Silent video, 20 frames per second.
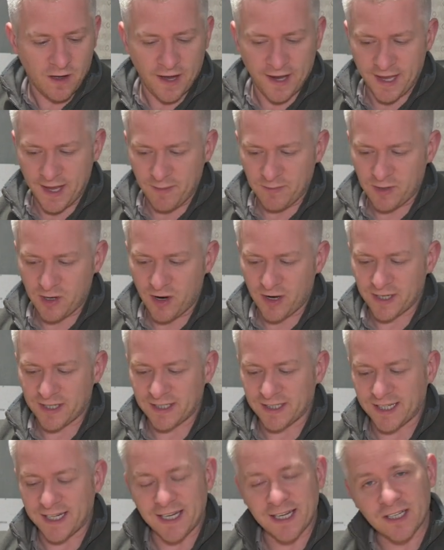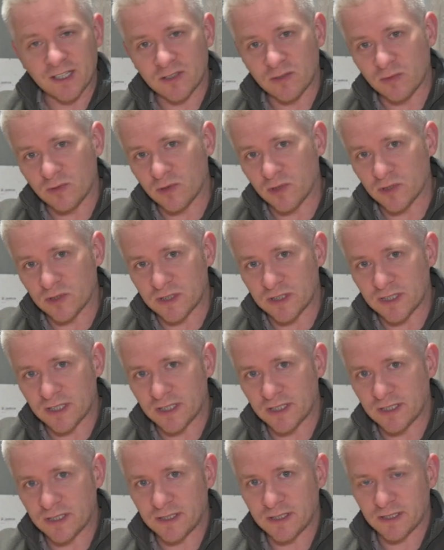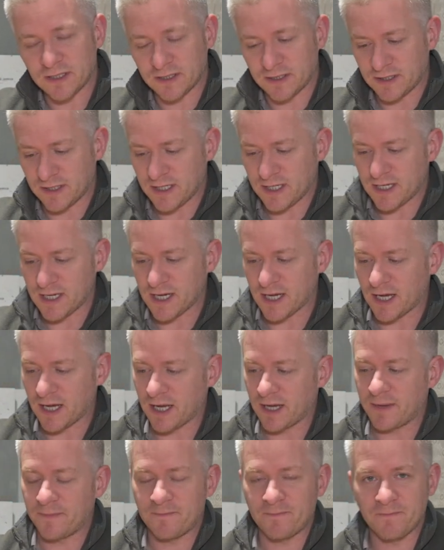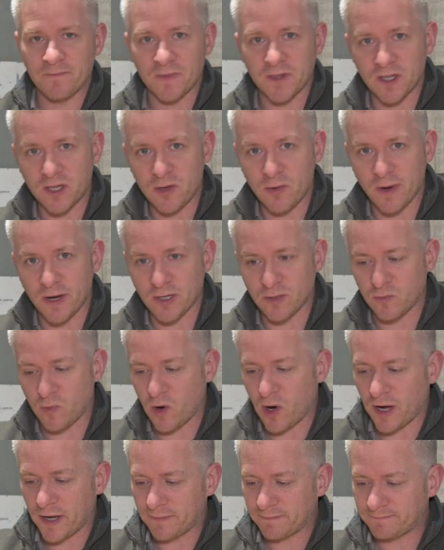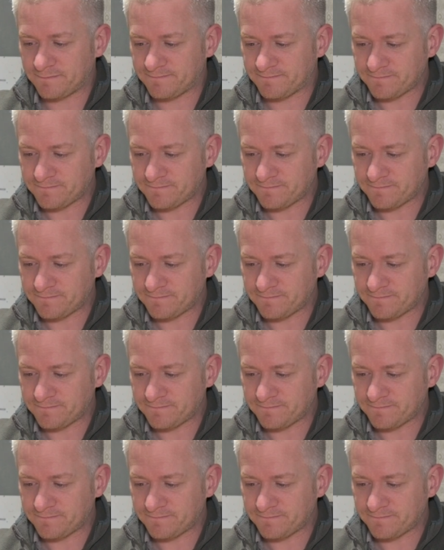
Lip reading: I am kind of leaning towards the QHY.